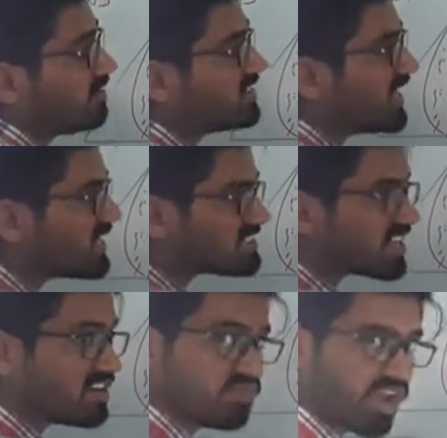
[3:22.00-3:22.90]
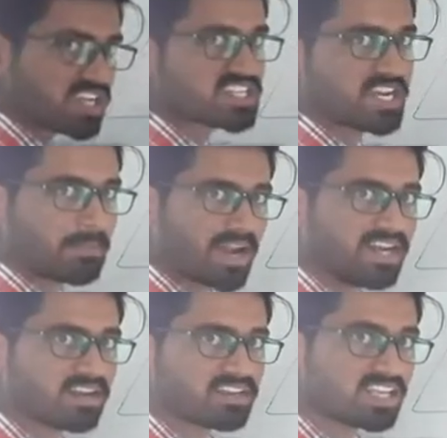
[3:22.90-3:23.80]
there is the infection, am I
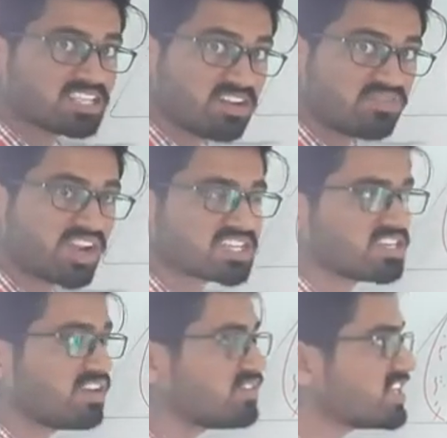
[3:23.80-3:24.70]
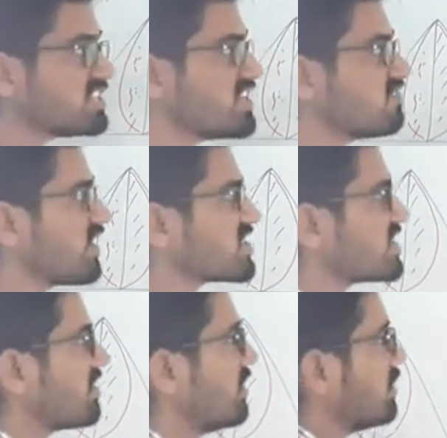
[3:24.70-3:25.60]
right? There is infection. If there is
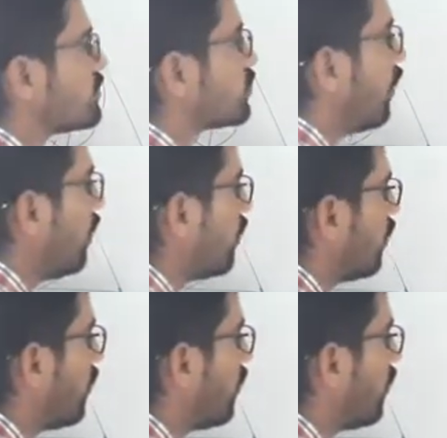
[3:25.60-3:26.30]
infection, so